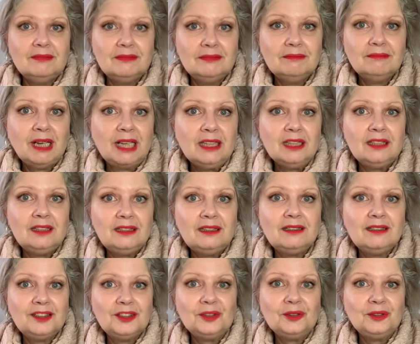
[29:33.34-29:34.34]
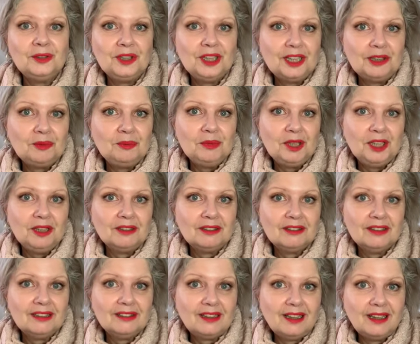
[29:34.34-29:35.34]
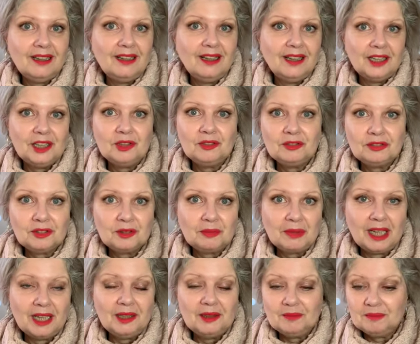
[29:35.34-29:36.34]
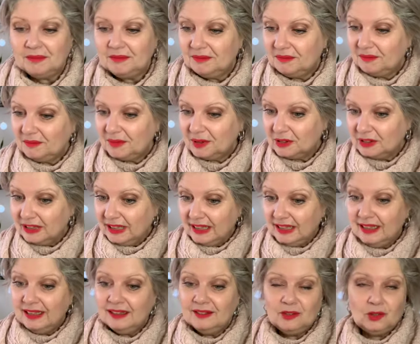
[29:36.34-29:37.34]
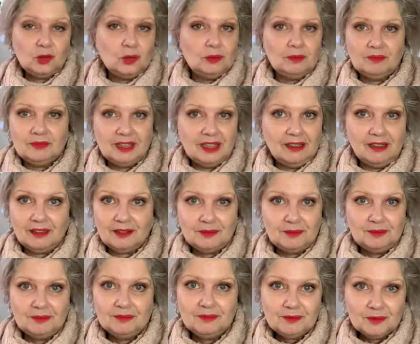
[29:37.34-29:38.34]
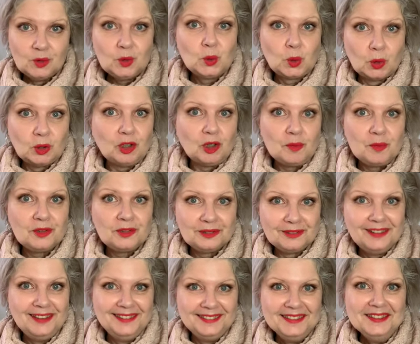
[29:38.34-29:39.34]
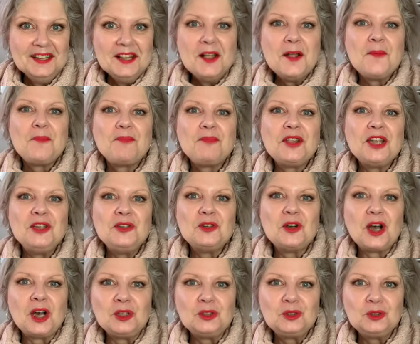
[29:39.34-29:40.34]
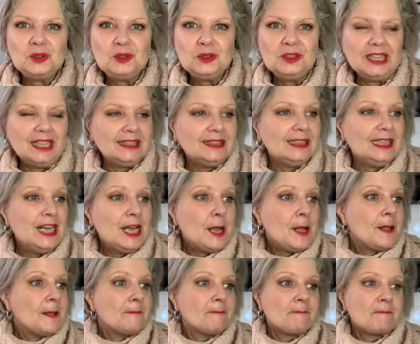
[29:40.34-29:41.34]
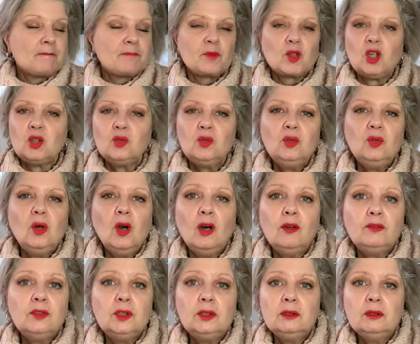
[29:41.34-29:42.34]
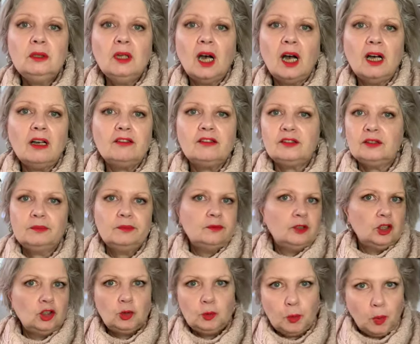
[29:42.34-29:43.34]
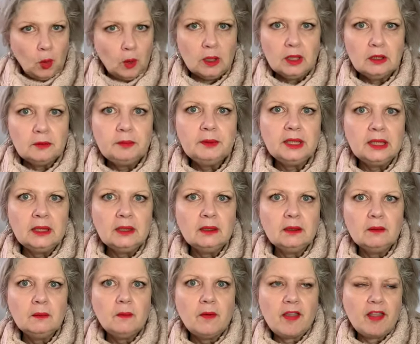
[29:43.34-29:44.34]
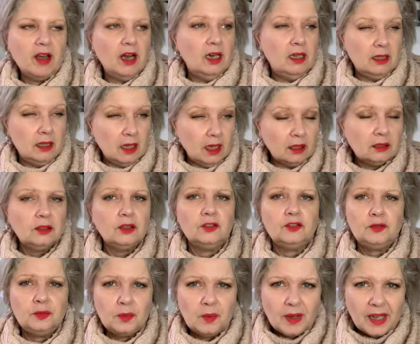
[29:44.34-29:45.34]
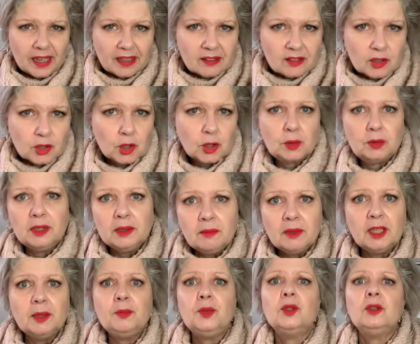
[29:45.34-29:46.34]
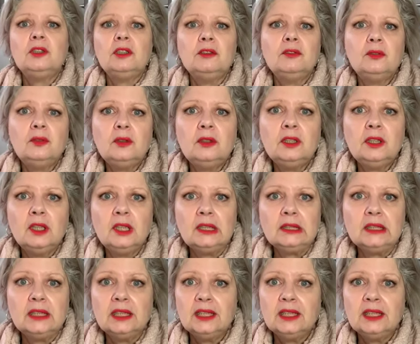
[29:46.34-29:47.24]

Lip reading: managed to get me yarn that I like for my birthday. So they are grown-ups. They know how to do that. 2 of you have spoiled me with a lot of extremely beautiful yarn.